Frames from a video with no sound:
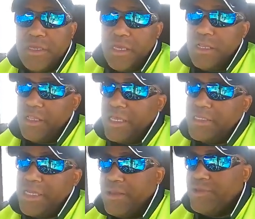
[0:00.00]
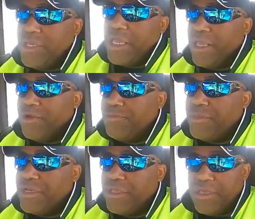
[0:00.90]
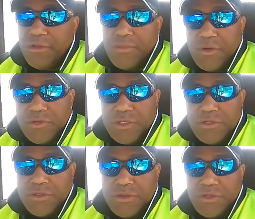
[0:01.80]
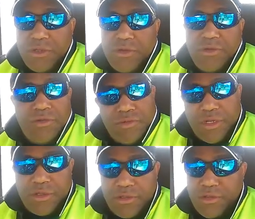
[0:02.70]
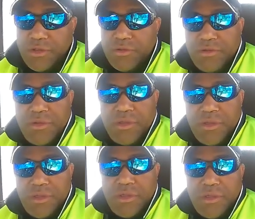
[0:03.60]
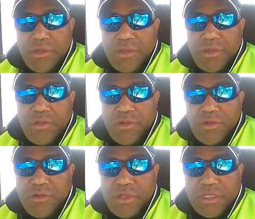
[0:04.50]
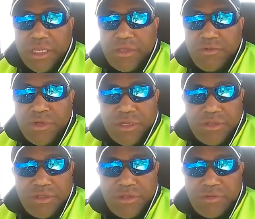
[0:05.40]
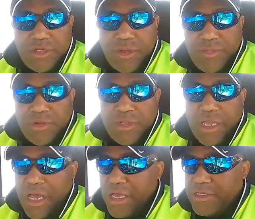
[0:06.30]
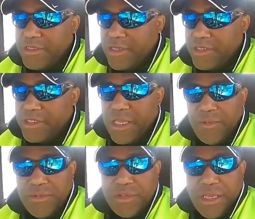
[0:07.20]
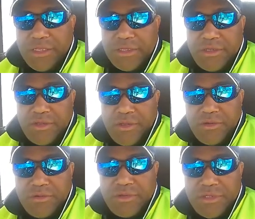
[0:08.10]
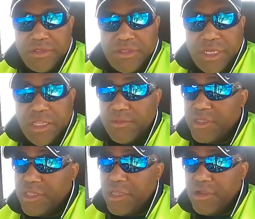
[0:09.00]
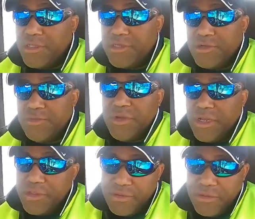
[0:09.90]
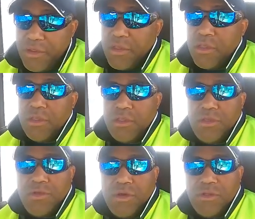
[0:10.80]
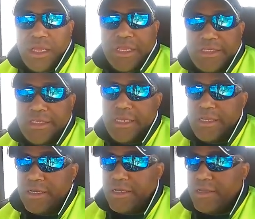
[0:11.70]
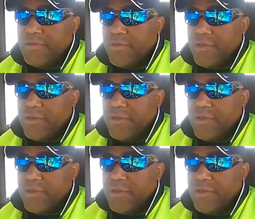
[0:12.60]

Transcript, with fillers: And a lot of times you can't help but get emotional, you know. You want to, you know, you know, it's like you want to, you know, jump on the guy's uh, step and like, you know, tell him a thing or two. But, you know, like I said, uh,